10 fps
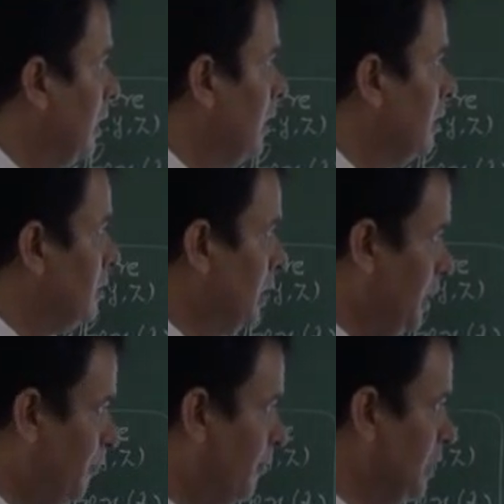the
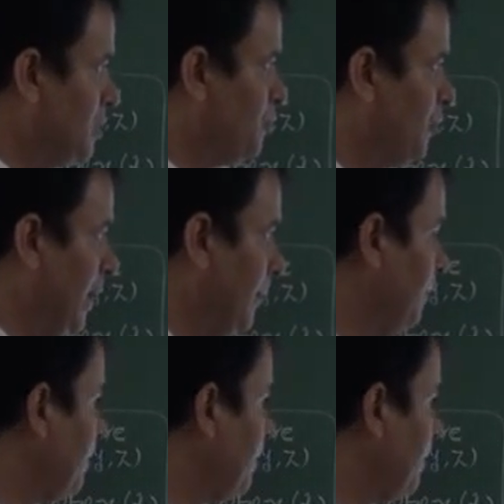reference frame,